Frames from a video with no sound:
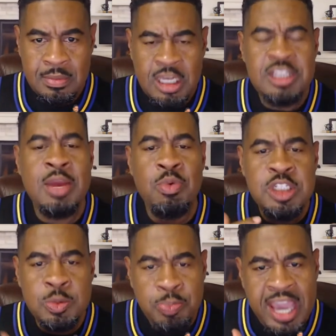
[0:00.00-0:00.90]
because they
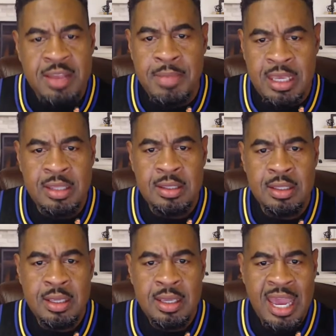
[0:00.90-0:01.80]
respect me
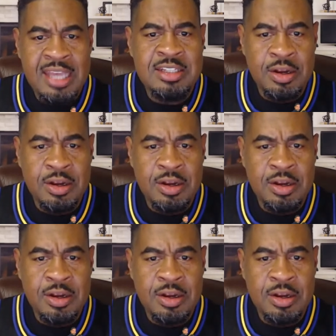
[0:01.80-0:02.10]
as